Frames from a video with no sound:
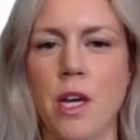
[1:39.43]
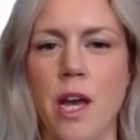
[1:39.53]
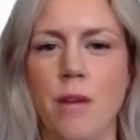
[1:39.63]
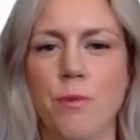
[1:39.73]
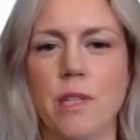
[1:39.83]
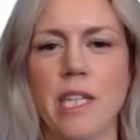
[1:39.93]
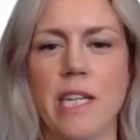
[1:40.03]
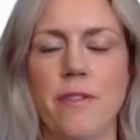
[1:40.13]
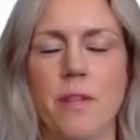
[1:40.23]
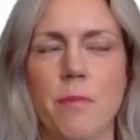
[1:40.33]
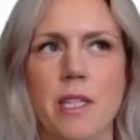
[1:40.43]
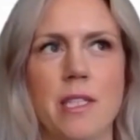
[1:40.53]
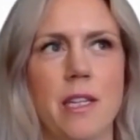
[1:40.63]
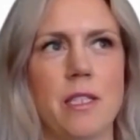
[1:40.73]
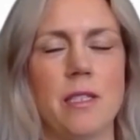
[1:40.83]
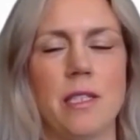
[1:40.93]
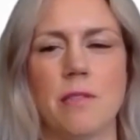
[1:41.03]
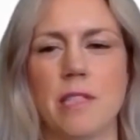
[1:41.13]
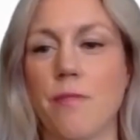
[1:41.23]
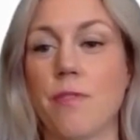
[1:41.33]
and really giving
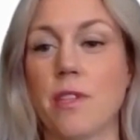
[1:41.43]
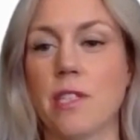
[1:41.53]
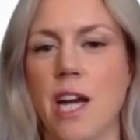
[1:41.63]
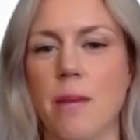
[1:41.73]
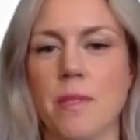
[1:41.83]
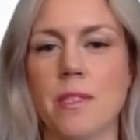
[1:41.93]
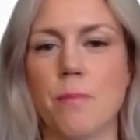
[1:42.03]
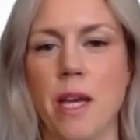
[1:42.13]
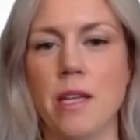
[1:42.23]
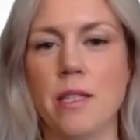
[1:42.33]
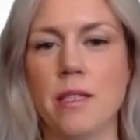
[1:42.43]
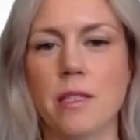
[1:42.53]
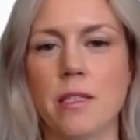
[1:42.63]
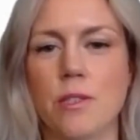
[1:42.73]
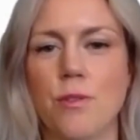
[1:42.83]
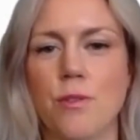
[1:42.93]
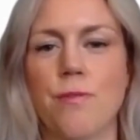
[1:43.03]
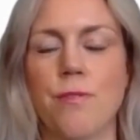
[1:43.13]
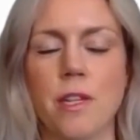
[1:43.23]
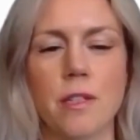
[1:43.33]
myself the time and space to
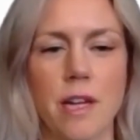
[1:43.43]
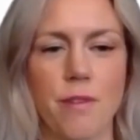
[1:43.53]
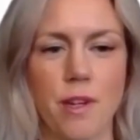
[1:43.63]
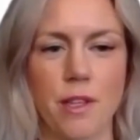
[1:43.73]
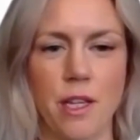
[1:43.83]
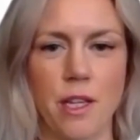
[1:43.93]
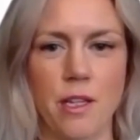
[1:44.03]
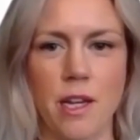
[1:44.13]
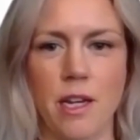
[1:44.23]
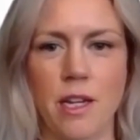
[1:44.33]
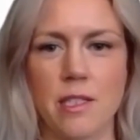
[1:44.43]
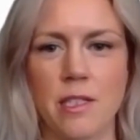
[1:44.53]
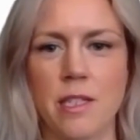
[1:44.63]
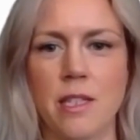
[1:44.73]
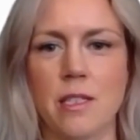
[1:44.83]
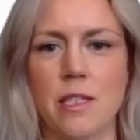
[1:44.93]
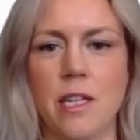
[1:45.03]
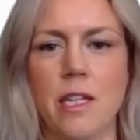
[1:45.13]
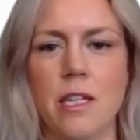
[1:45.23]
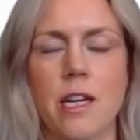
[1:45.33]
feel everything in its
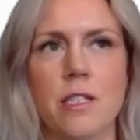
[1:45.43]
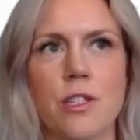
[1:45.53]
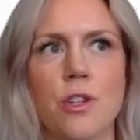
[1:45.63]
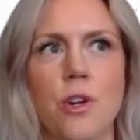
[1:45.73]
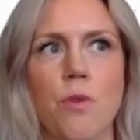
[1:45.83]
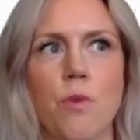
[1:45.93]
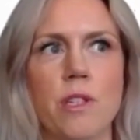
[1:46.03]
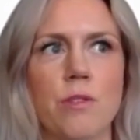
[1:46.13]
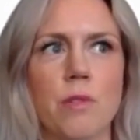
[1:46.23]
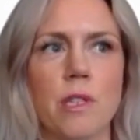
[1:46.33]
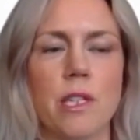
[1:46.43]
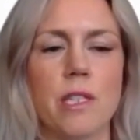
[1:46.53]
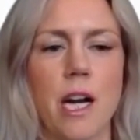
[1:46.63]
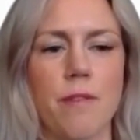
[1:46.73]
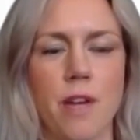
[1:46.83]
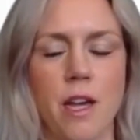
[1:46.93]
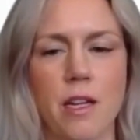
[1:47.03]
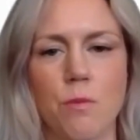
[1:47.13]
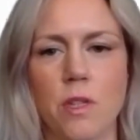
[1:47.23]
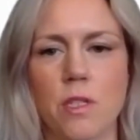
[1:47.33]
intensity and to know when to really dive in
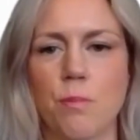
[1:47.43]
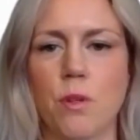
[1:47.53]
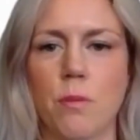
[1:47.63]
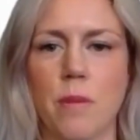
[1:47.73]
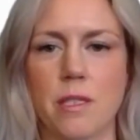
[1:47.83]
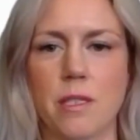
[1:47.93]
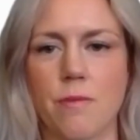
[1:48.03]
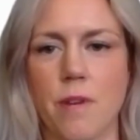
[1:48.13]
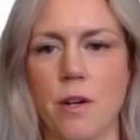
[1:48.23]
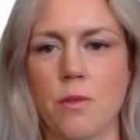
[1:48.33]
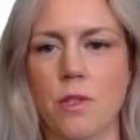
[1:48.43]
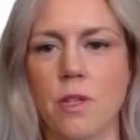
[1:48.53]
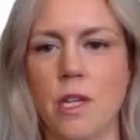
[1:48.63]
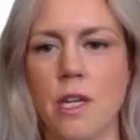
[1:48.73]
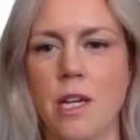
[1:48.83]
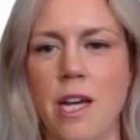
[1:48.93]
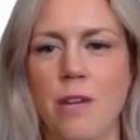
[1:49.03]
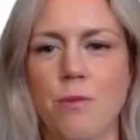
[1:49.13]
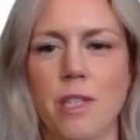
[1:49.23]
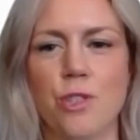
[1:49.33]
and when to pull myself out,
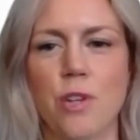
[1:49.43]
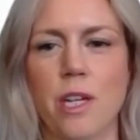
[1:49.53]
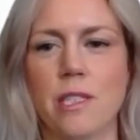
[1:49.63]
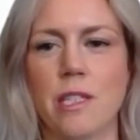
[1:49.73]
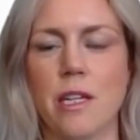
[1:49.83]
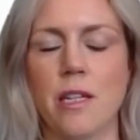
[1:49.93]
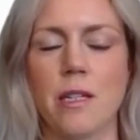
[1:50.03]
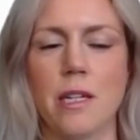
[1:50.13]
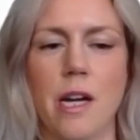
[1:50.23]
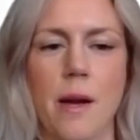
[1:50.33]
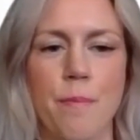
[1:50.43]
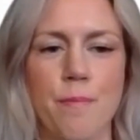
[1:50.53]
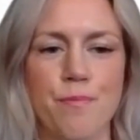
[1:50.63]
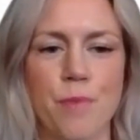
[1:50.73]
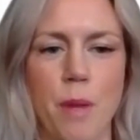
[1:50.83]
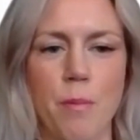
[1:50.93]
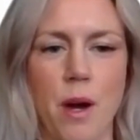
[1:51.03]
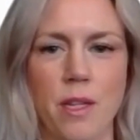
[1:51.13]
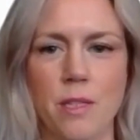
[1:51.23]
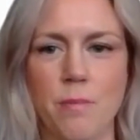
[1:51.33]
and really trusting my
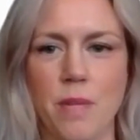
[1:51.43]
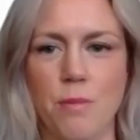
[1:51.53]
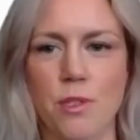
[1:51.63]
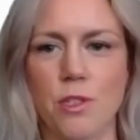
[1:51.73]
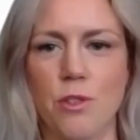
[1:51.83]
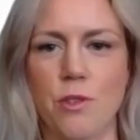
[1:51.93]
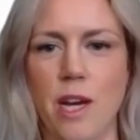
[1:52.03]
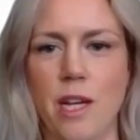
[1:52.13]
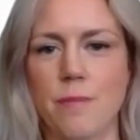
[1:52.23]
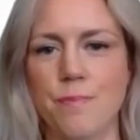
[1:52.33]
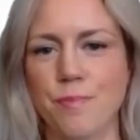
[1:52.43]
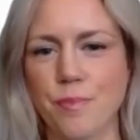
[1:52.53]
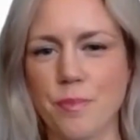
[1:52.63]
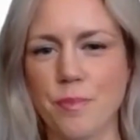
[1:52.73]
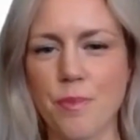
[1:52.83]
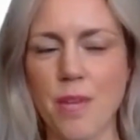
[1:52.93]
body to be able to do that. Mm-hmm.